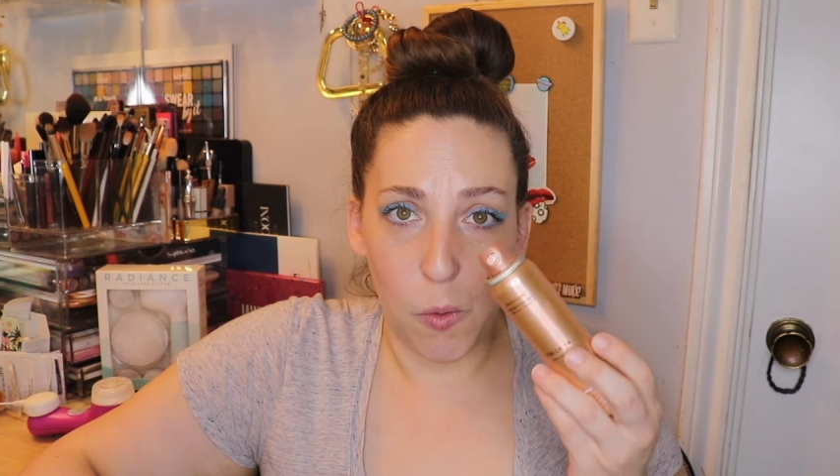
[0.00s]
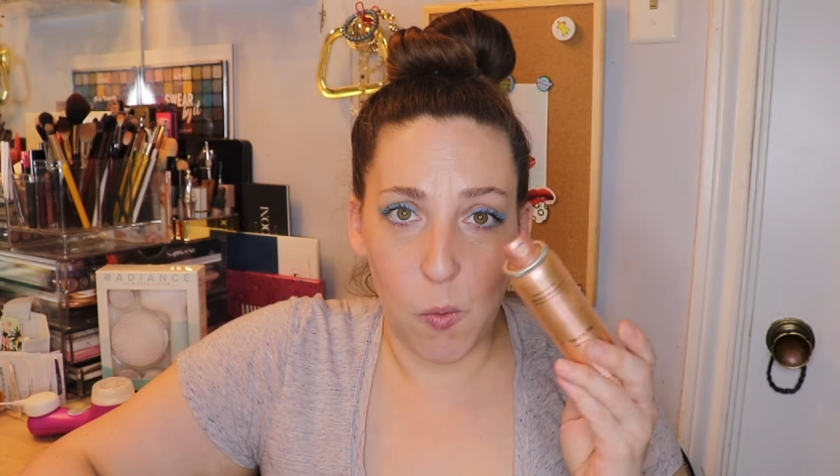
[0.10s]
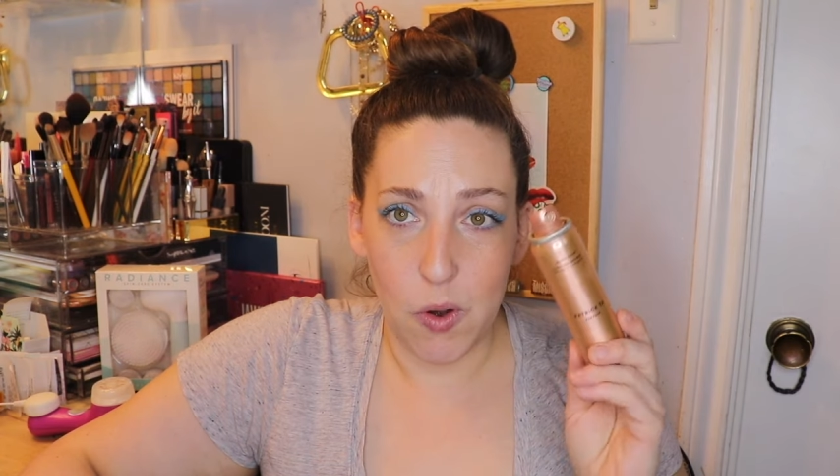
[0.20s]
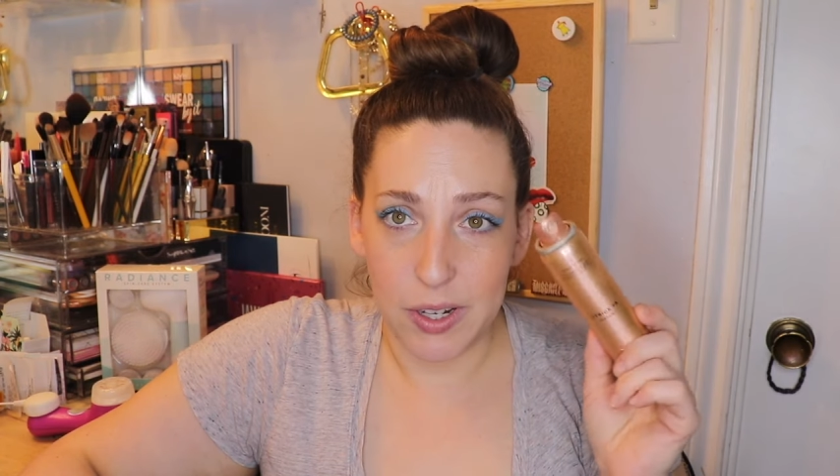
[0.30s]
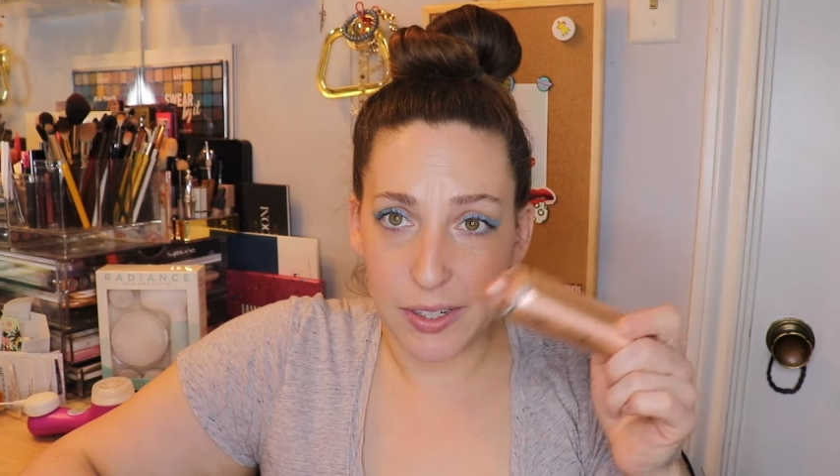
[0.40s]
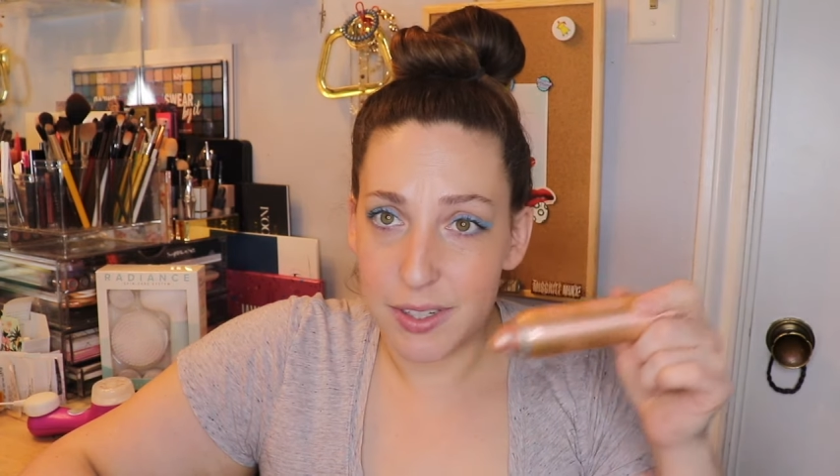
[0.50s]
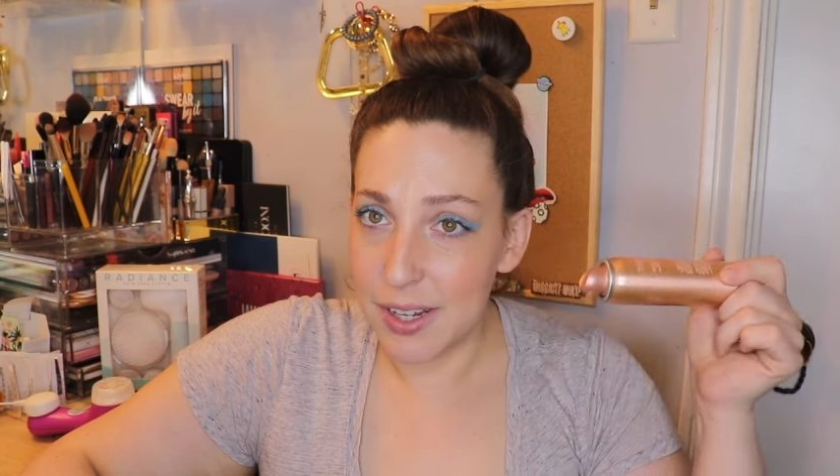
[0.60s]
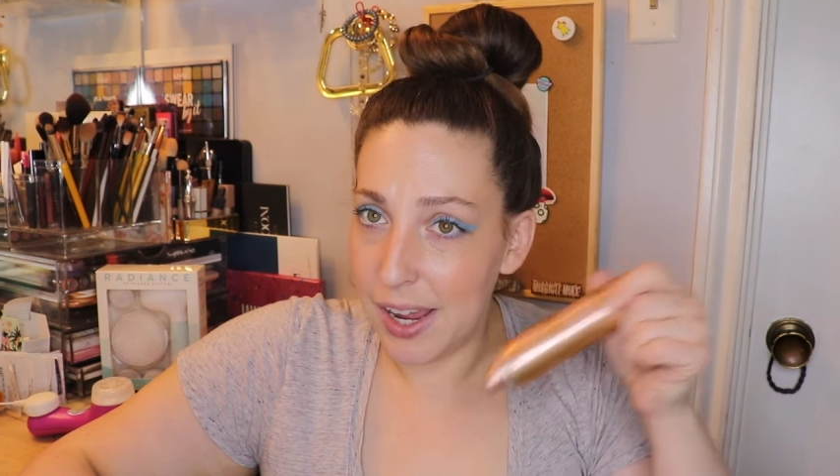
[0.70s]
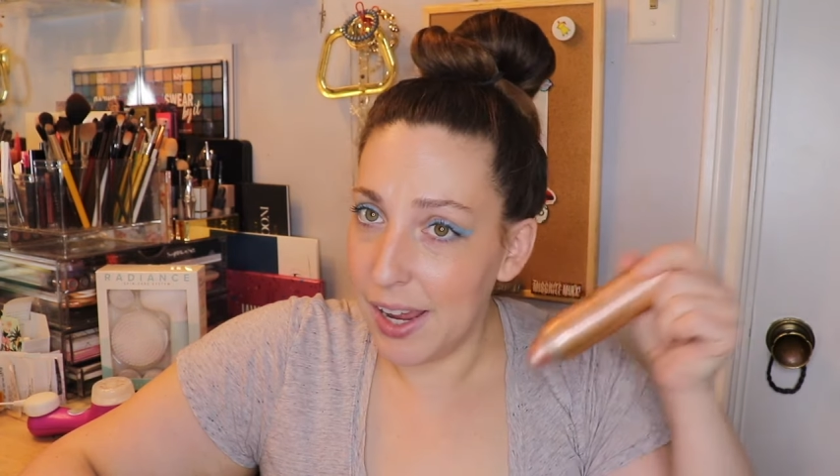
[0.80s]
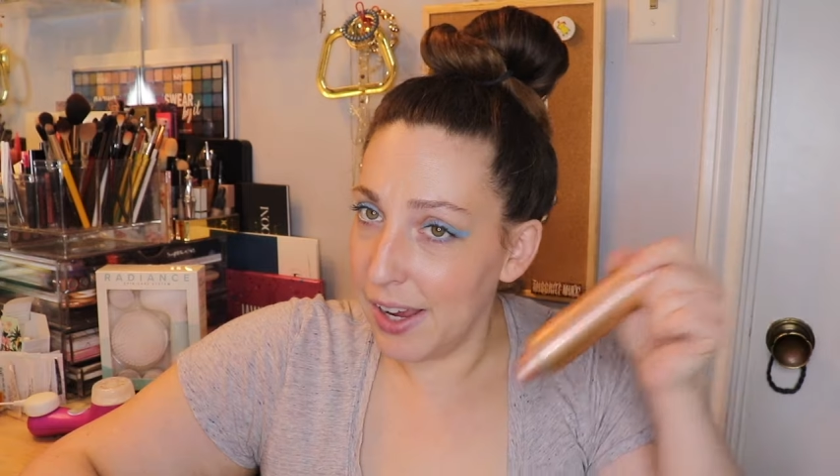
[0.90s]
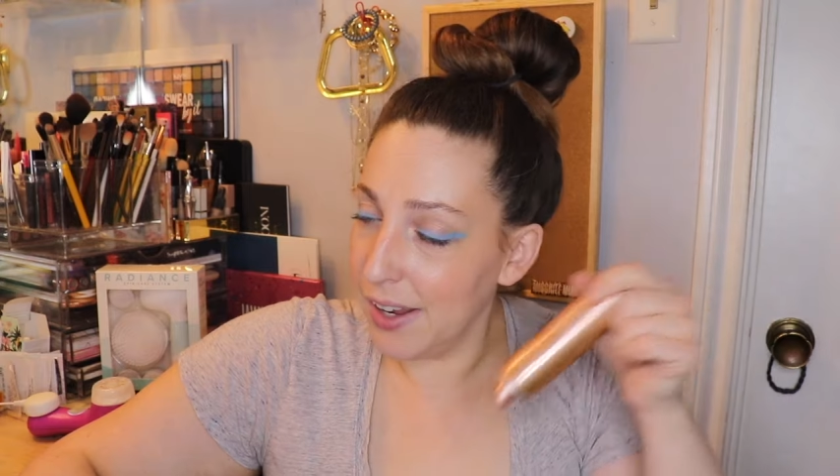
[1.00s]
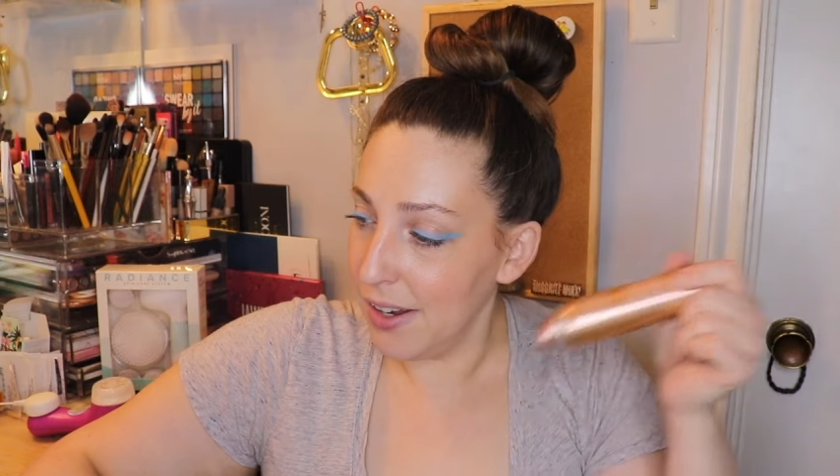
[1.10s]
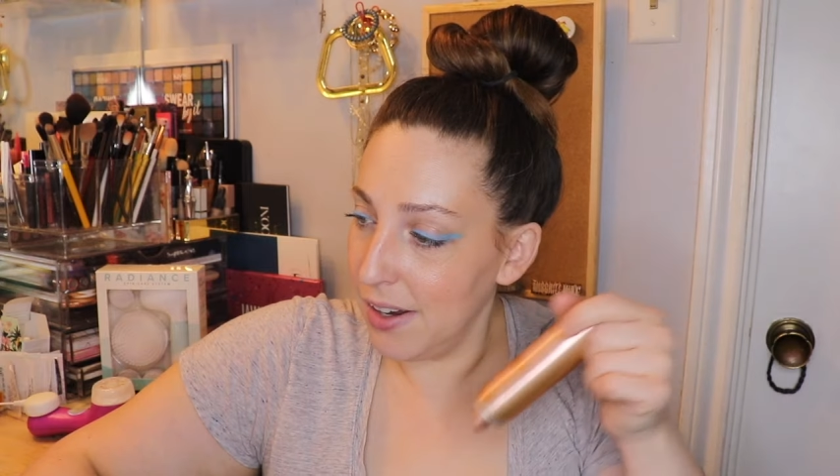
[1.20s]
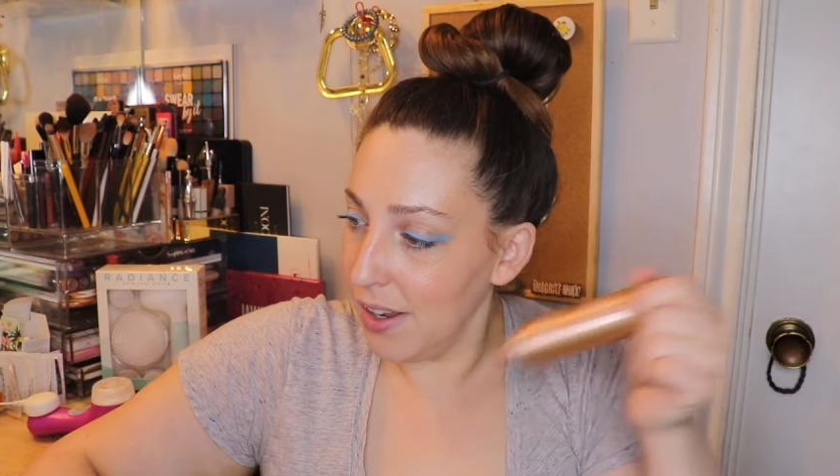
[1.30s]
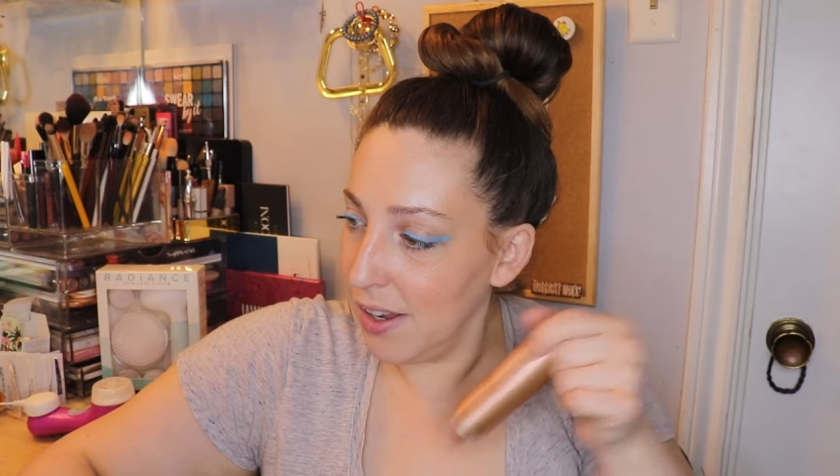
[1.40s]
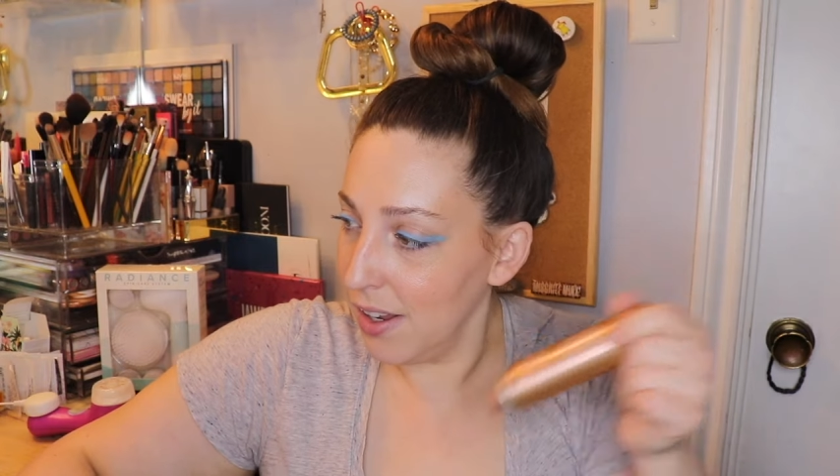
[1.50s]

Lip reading: once and